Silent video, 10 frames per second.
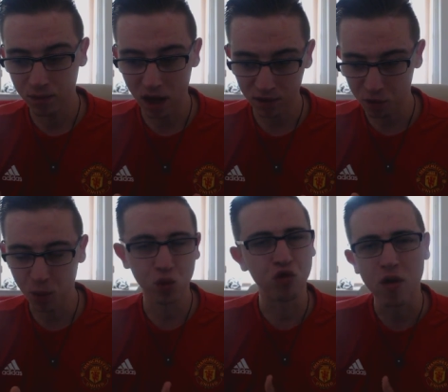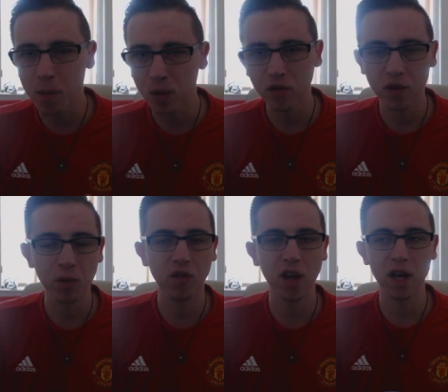I suppose, dribbles, you
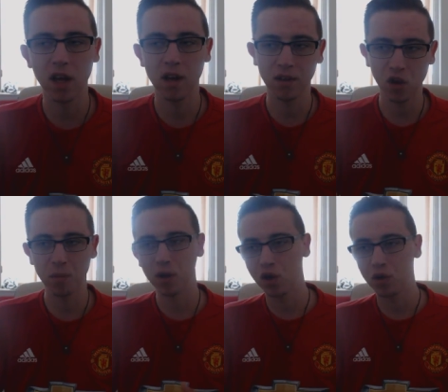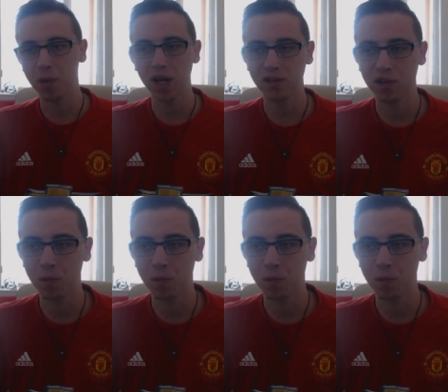would say, a couple of good passes,